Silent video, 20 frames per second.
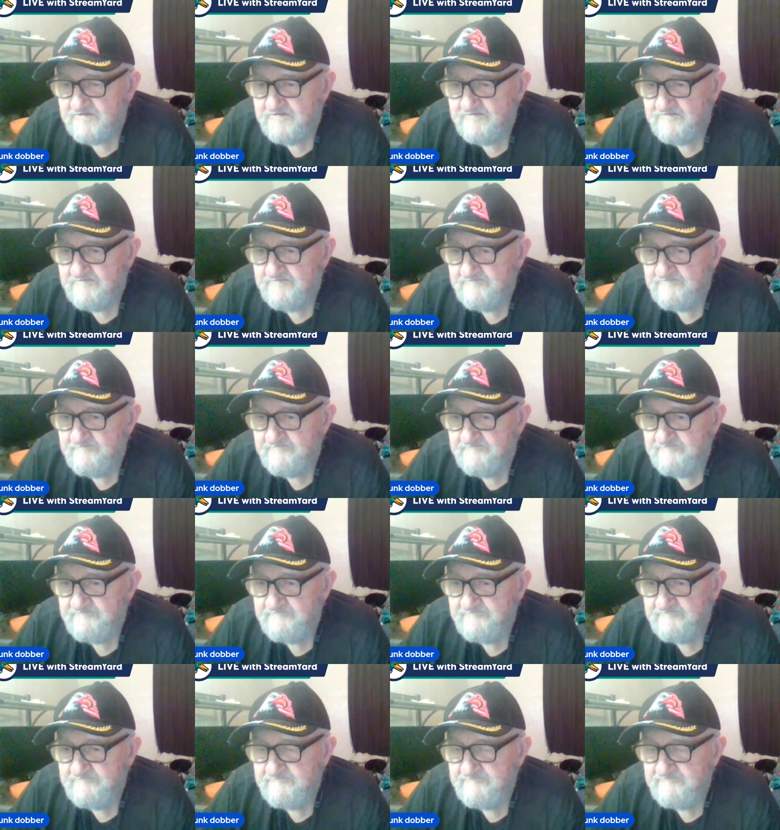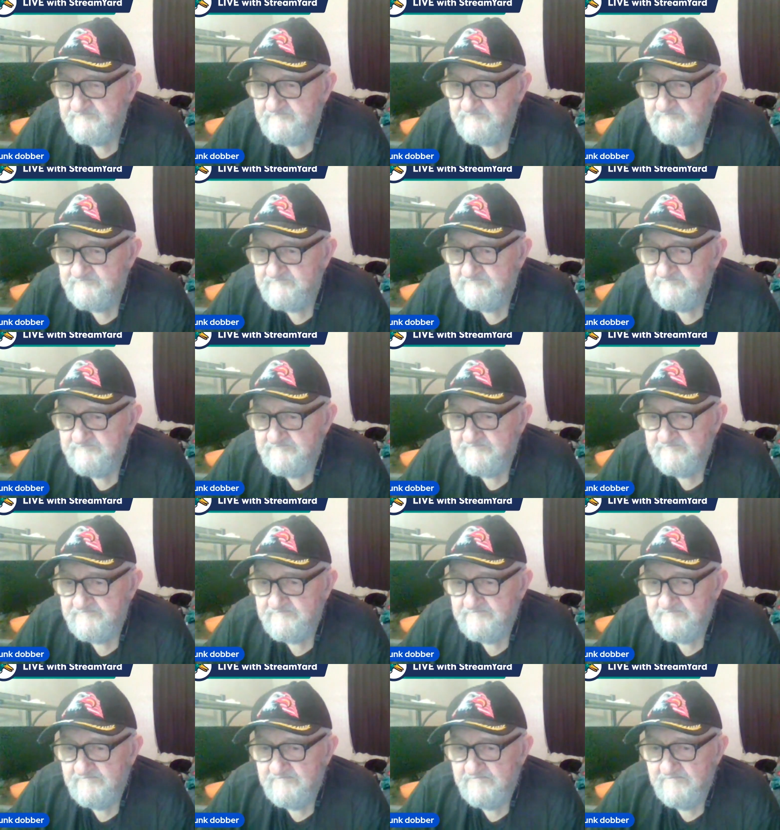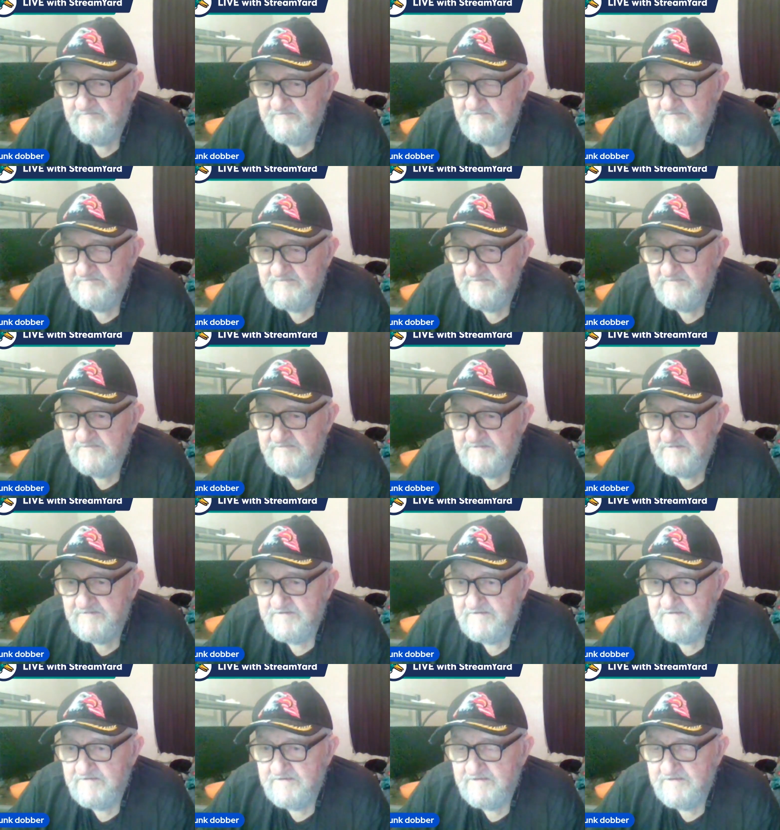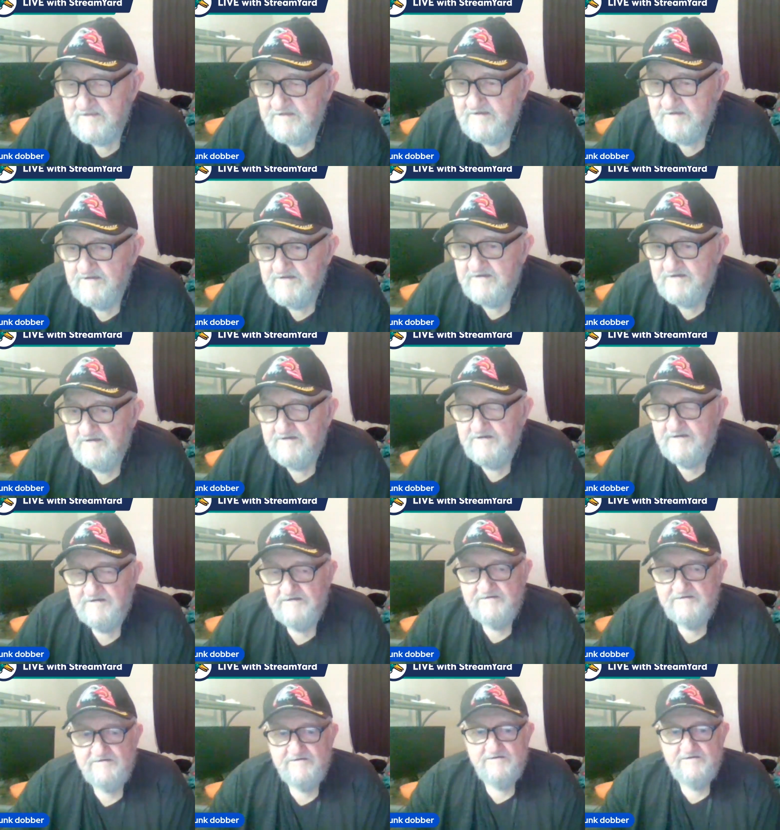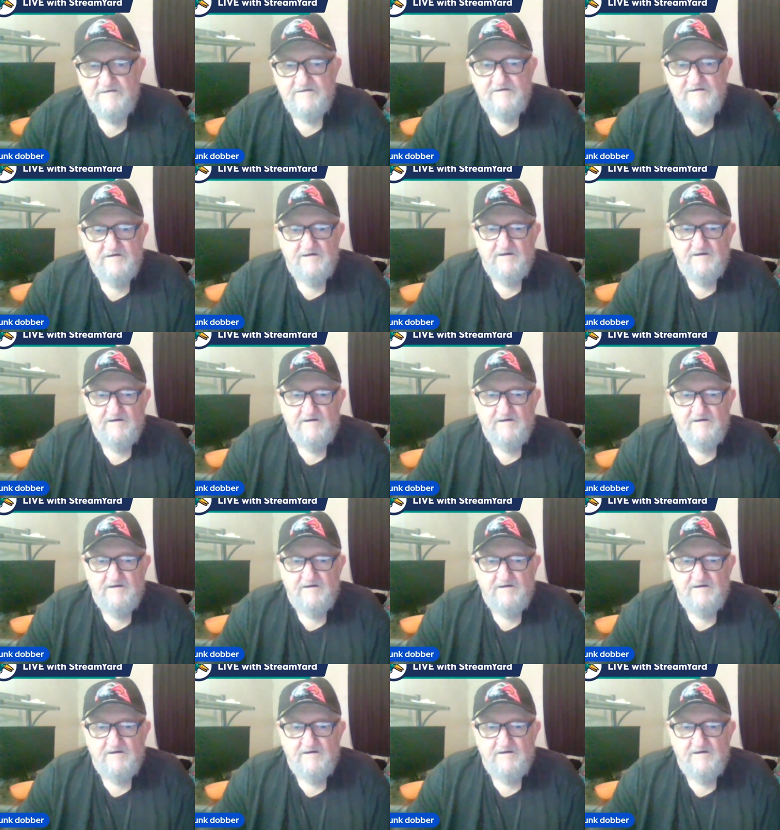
No one is speaking in this clip.